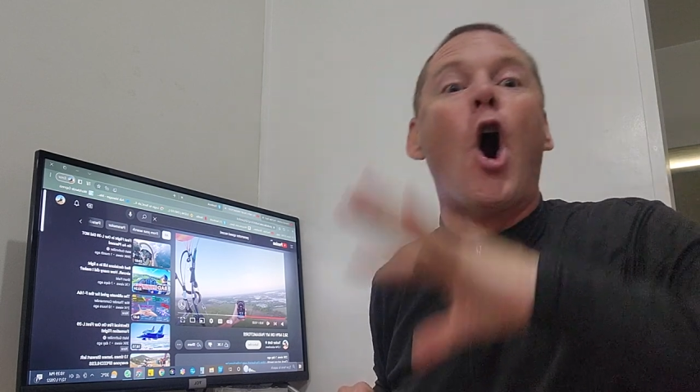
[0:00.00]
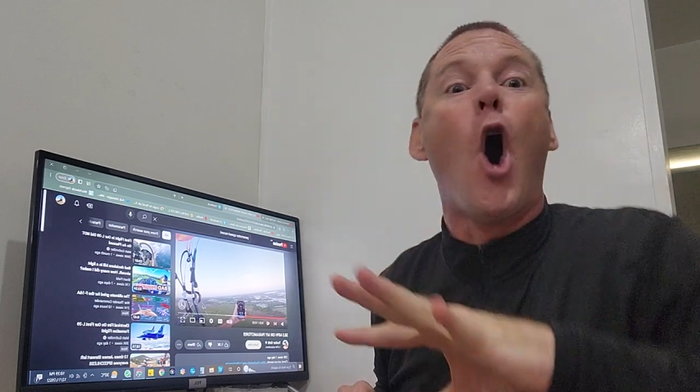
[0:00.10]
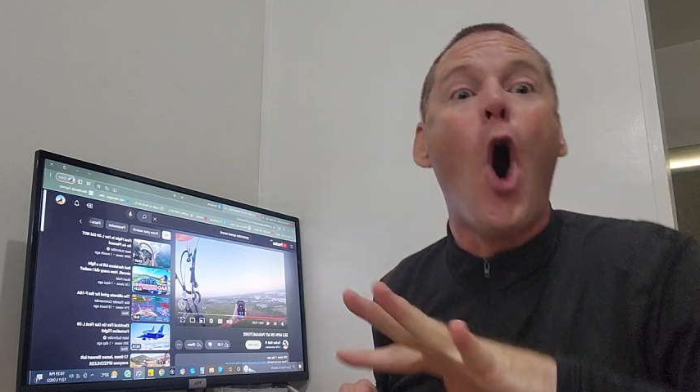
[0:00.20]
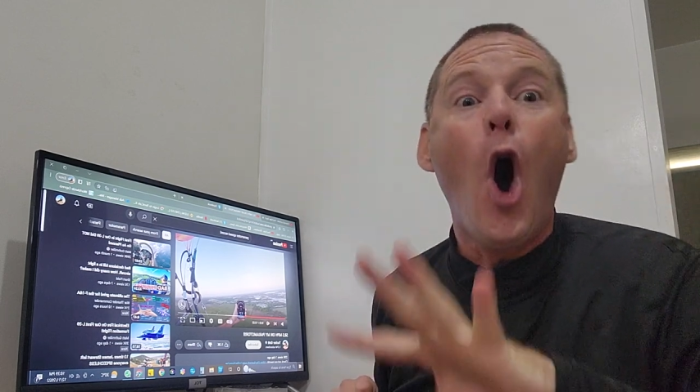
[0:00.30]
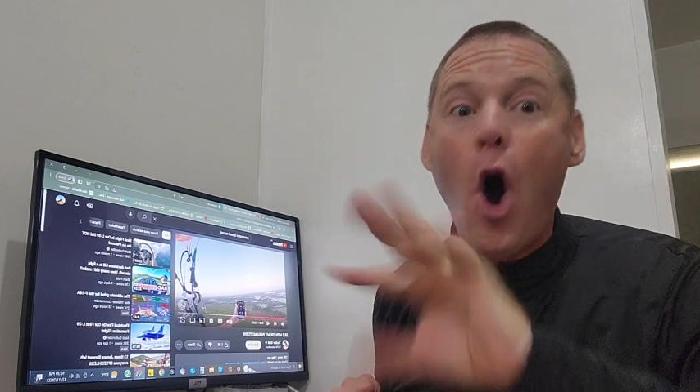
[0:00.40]

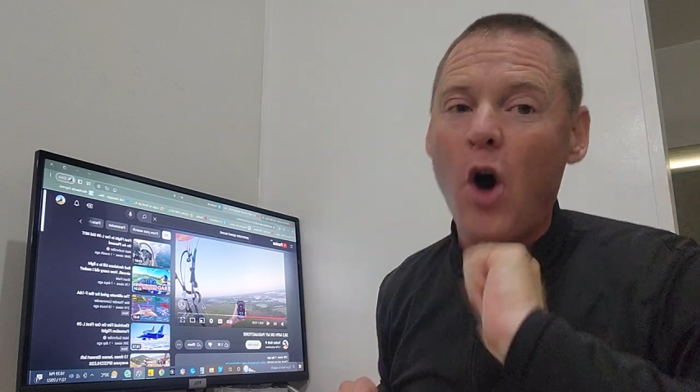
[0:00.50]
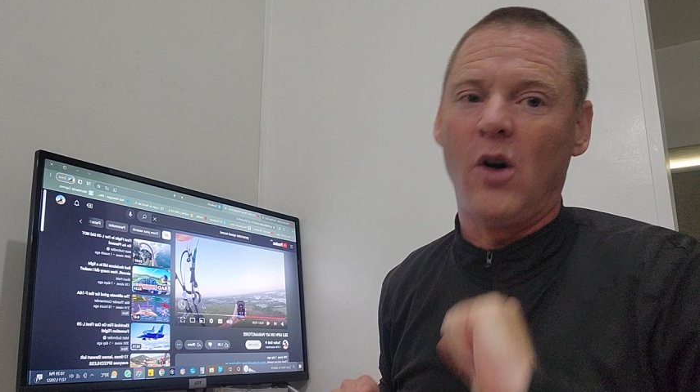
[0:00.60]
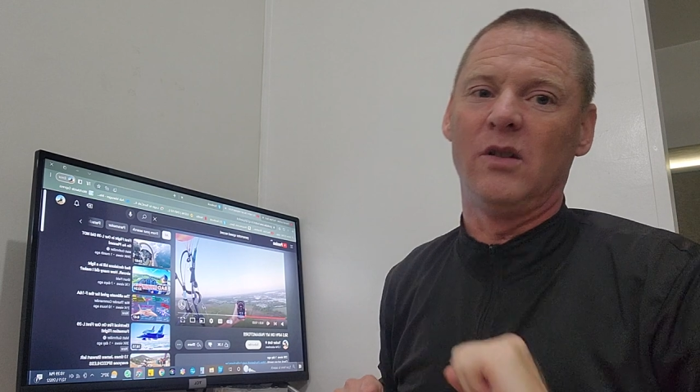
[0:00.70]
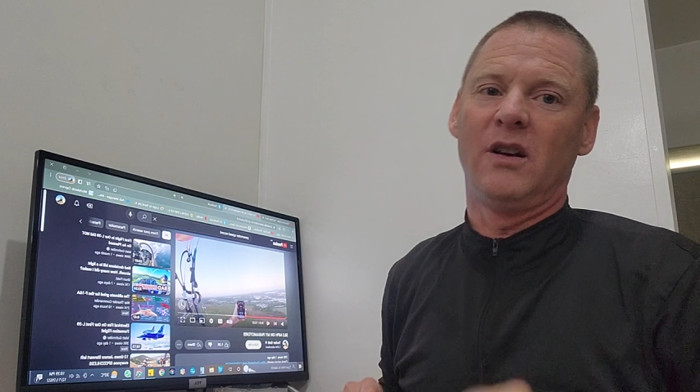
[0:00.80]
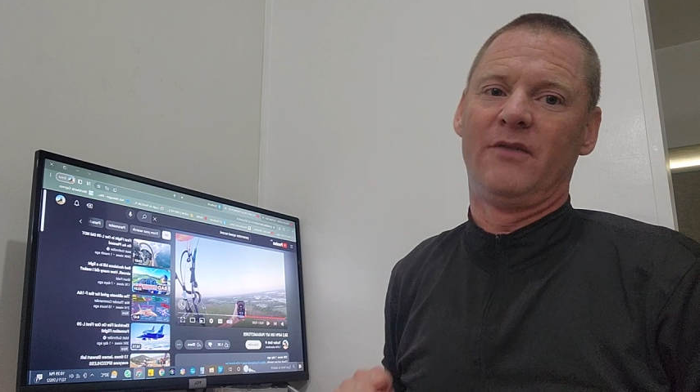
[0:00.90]

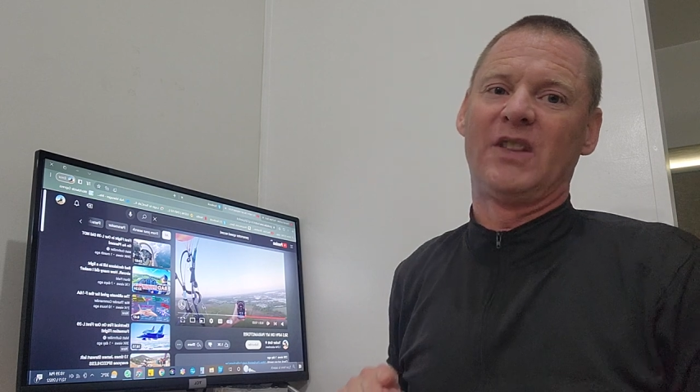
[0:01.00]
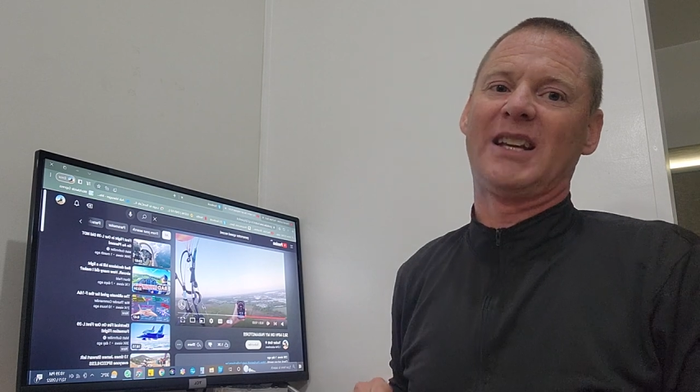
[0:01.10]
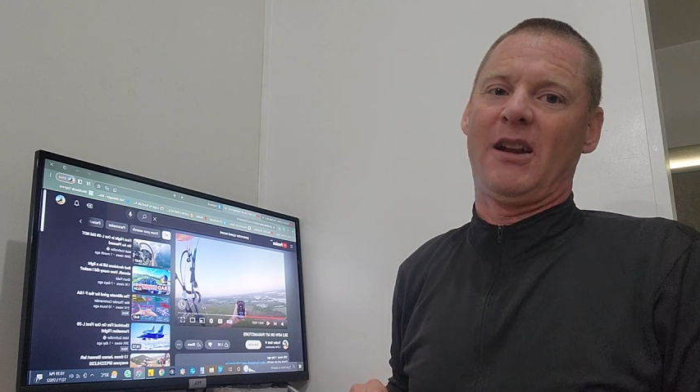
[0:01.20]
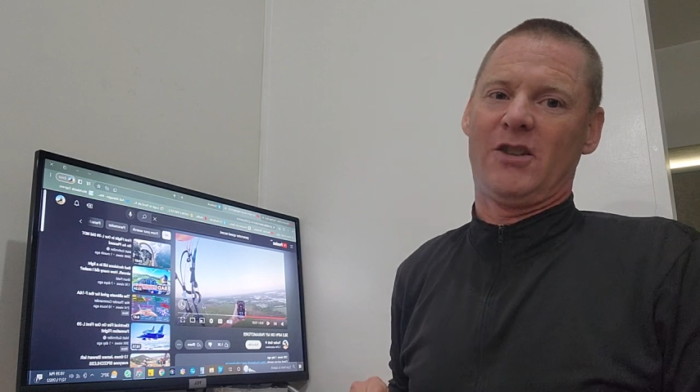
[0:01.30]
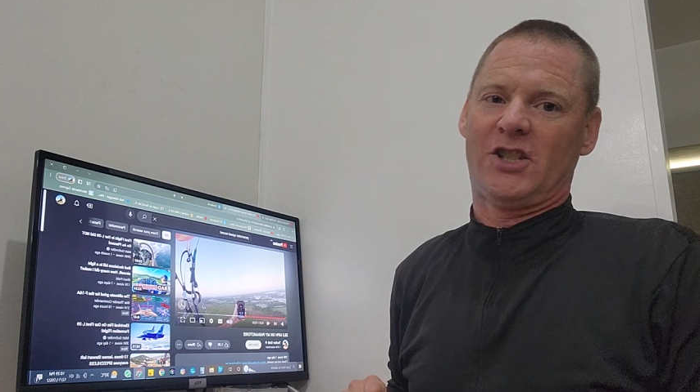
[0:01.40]
all of the
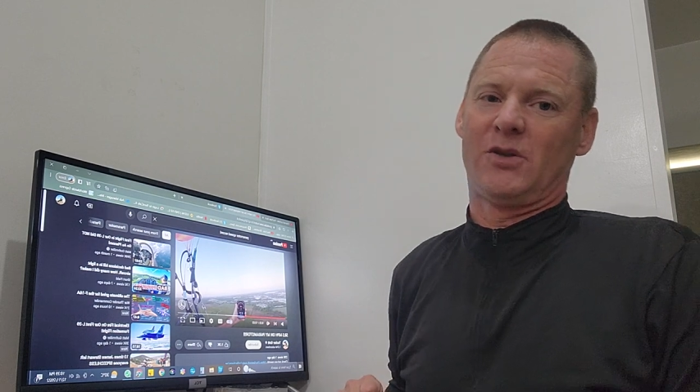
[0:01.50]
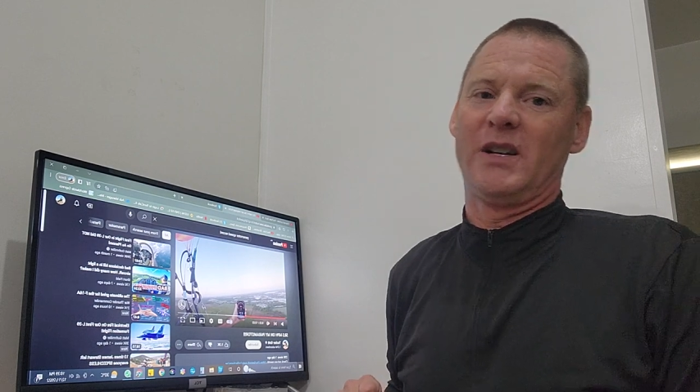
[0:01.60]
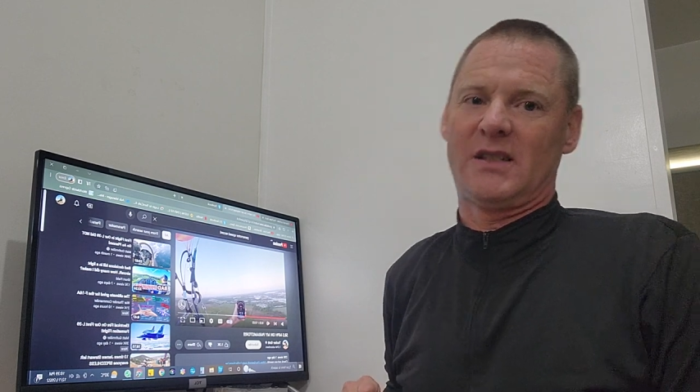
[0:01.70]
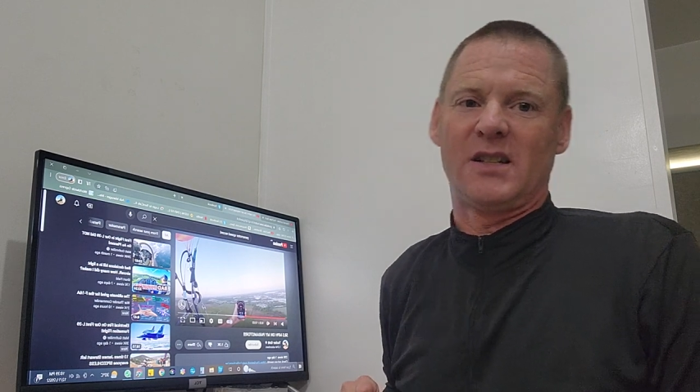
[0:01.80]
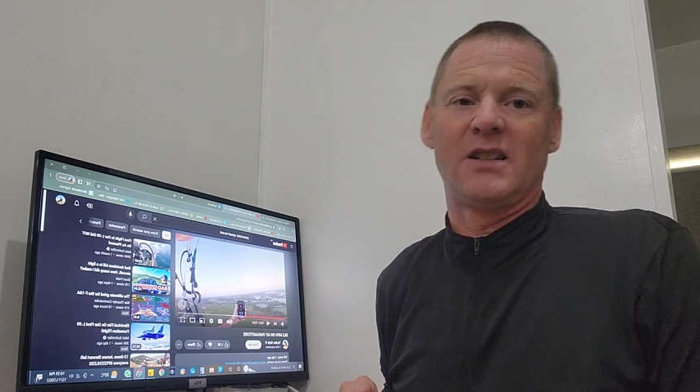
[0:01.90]

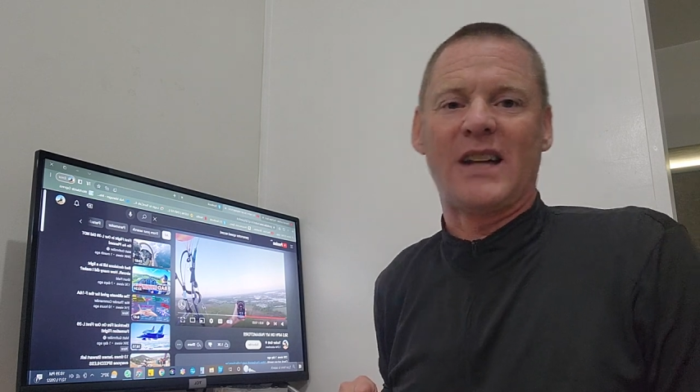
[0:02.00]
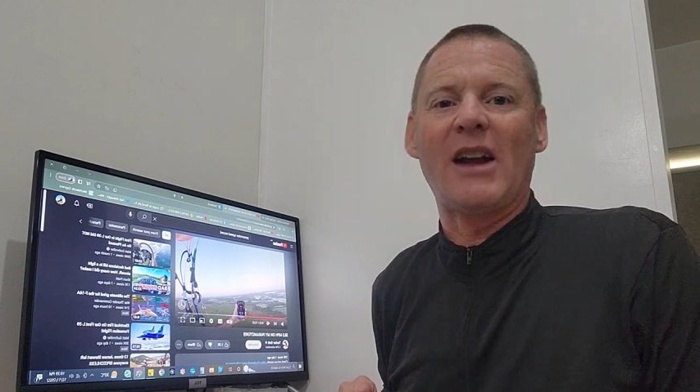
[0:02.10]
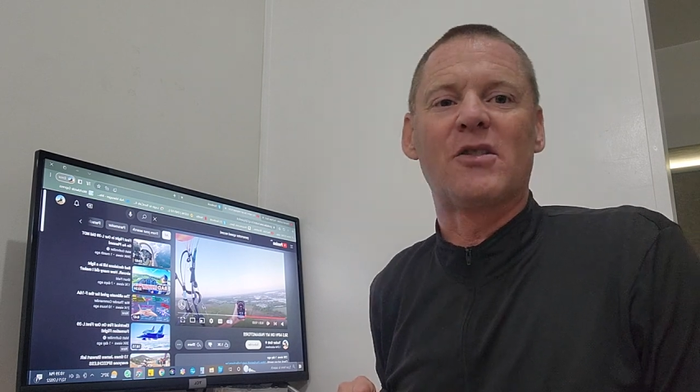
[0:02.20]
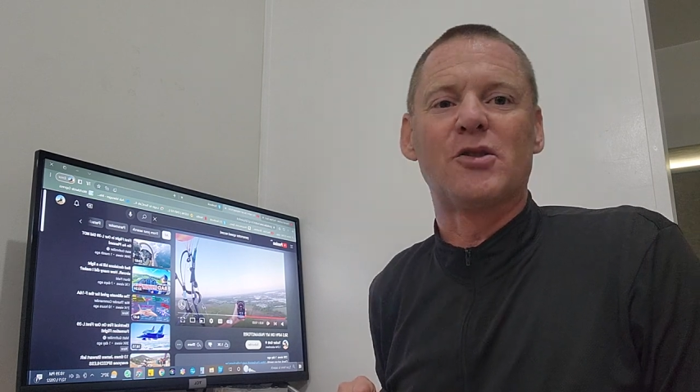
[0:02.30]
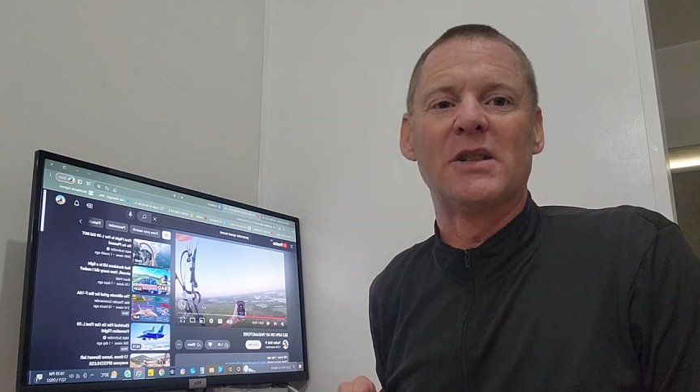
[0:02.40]

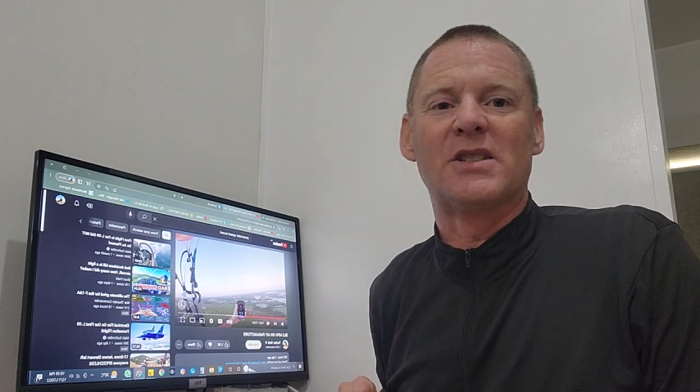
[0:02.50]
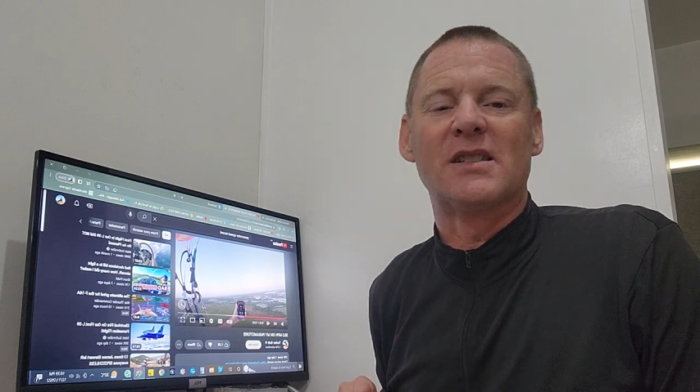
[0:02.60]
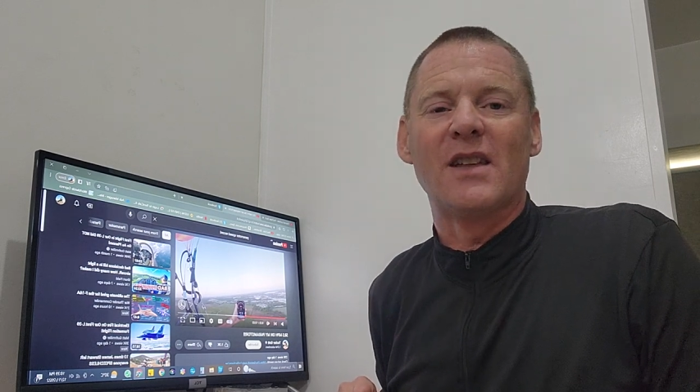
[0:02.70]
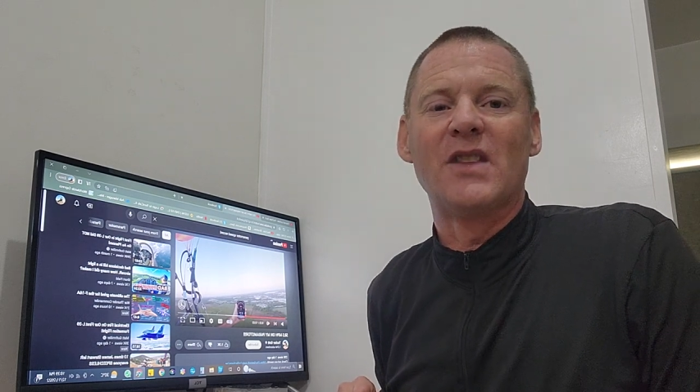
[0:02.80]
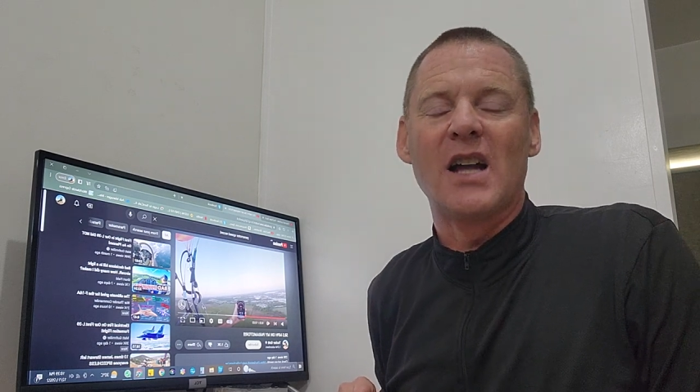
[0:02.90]

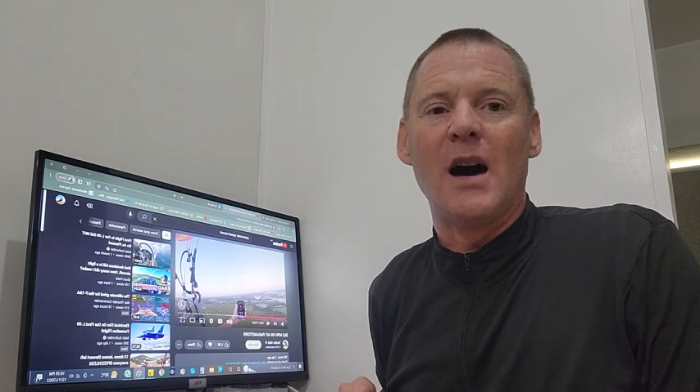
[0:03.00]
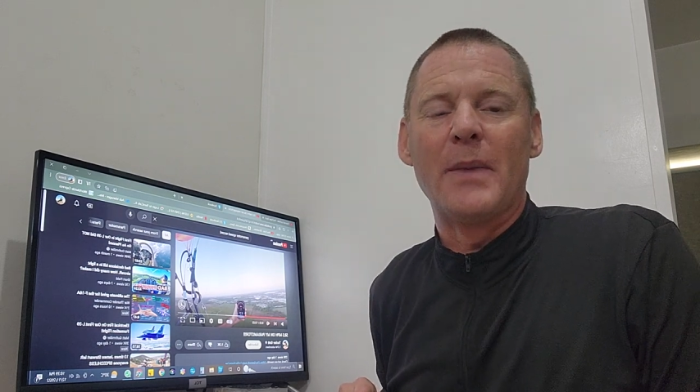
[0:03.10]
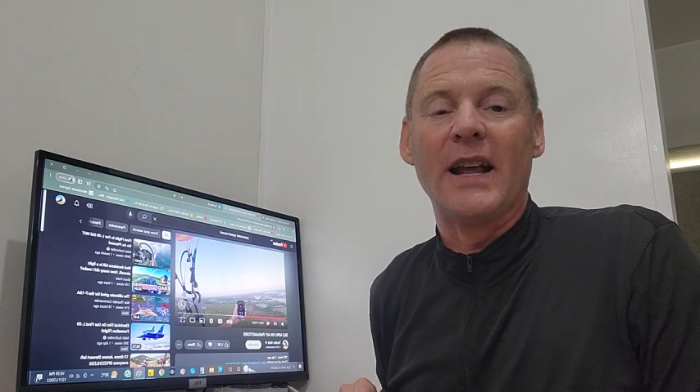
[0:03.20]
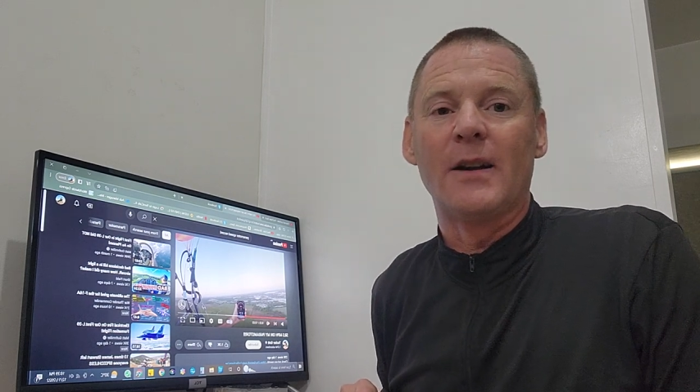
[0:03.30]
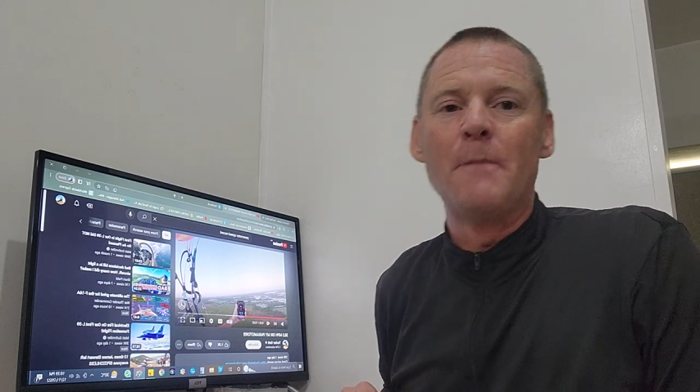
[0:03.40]
characteristics of the
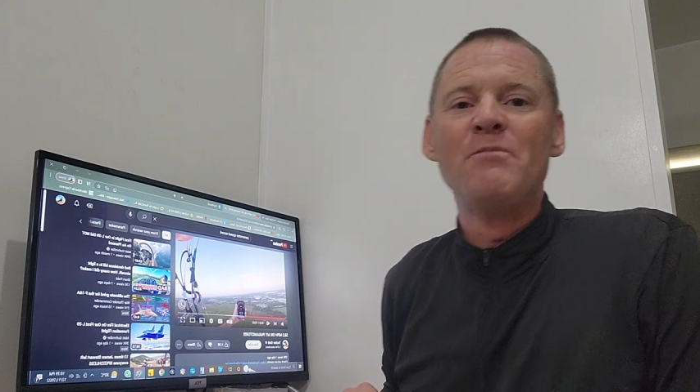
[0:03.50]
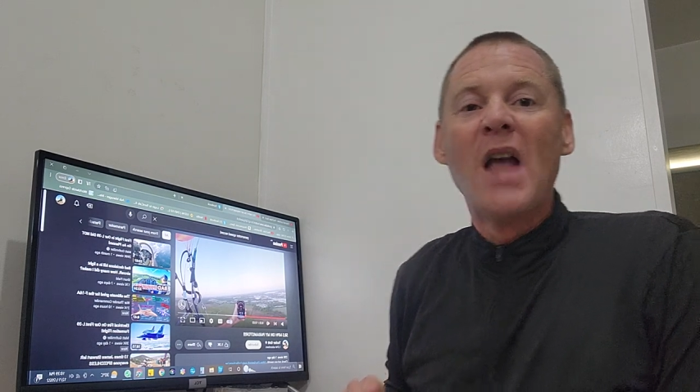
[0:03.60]
Dominator.